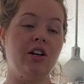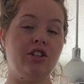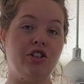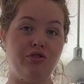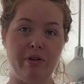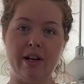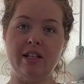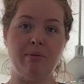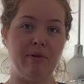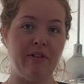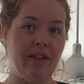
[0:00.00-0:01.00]
to drink
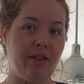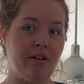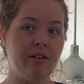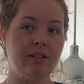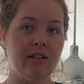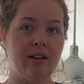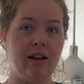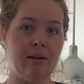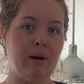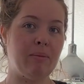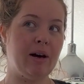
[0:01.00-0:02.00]
to prevent thirst and not
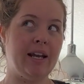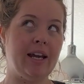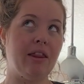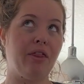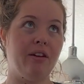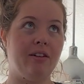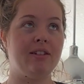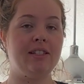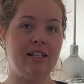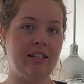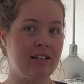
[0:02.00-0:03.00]
let my body get
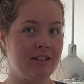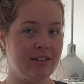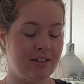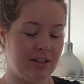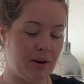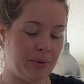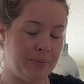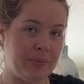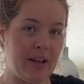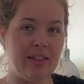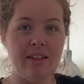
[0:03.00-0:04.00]
thirsty. So,
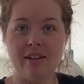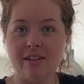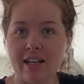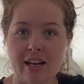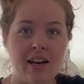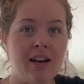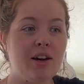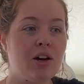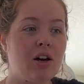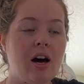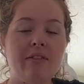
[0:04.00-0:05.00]
and then there's like
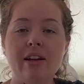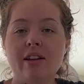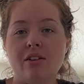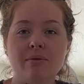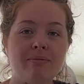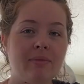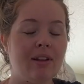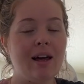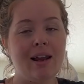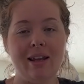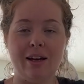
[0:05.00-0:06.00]
coffee, you know, a
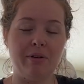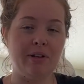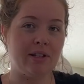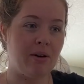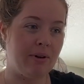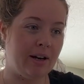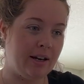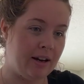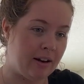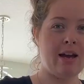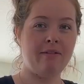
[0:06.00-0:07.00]
lot of liquid is going in
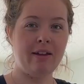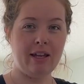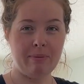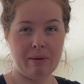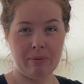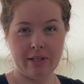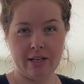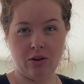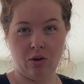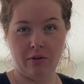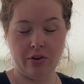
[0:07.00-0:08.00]
here. I feel like people tend
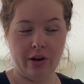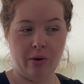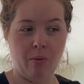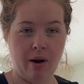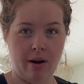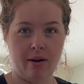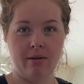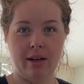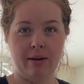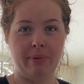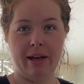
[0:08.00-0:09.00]
to overdrink water,
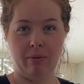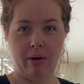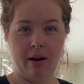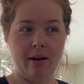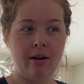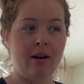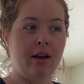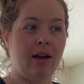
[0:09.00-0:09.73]
like plain water,